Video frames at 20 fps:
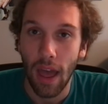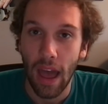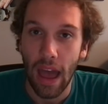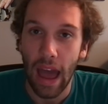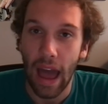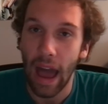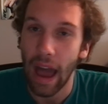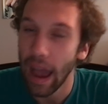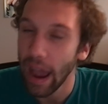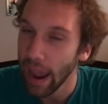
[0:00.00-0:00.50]

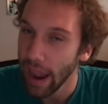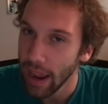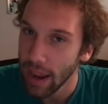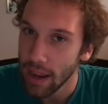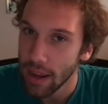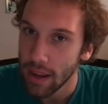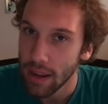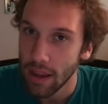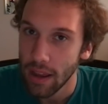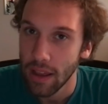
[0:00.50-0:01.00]

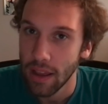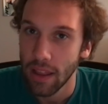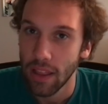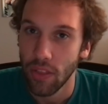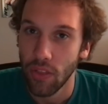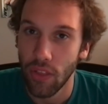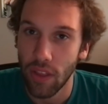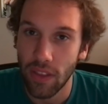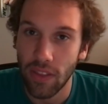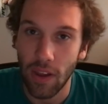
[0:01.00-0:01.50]
I
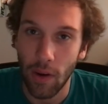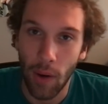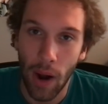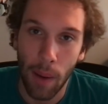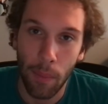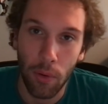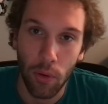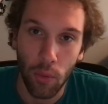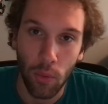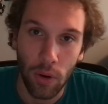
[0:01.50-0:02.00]
think that
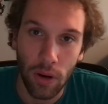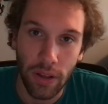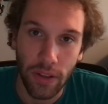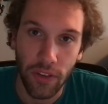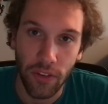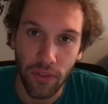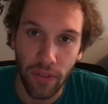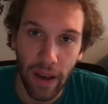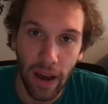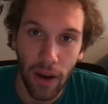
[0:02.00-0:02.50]
Robert Woods'
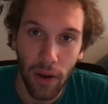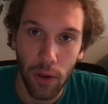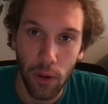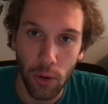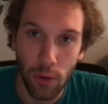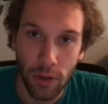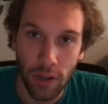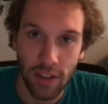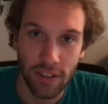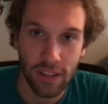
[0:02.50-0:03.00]
value
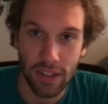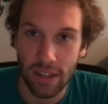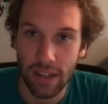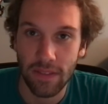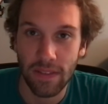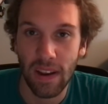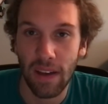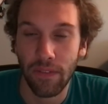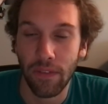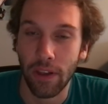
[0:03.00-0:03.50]
doesn't even
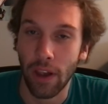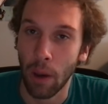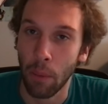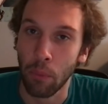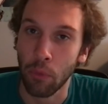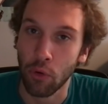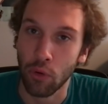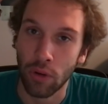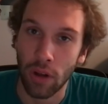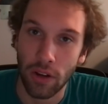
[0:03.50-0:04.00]
have to come
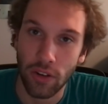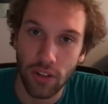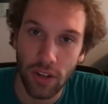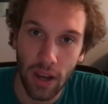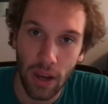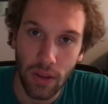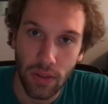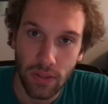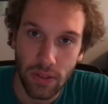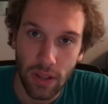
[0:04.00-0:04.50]
through
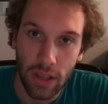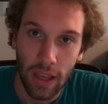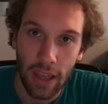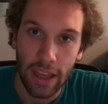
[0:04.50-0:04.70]
touchdowns.